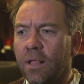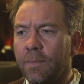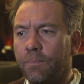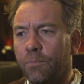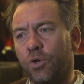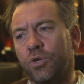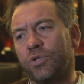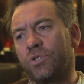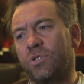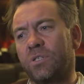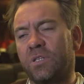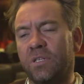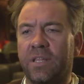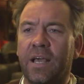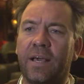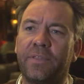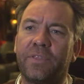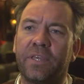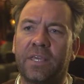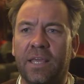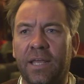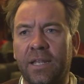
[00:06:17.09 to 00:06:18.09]
more interested in
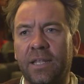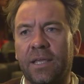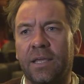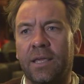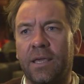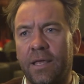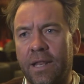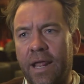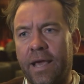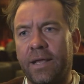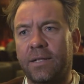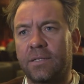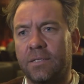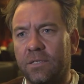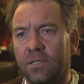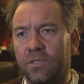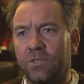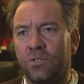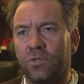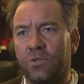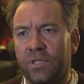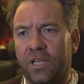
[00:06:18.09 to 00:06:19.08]
that than getting an actor
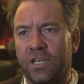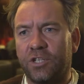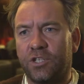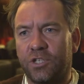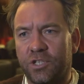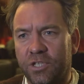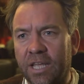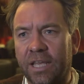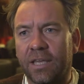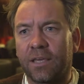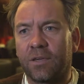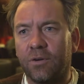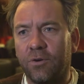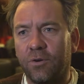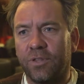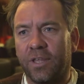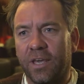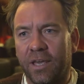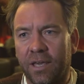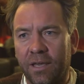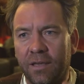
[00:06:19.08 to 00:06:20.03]
to do their shtick or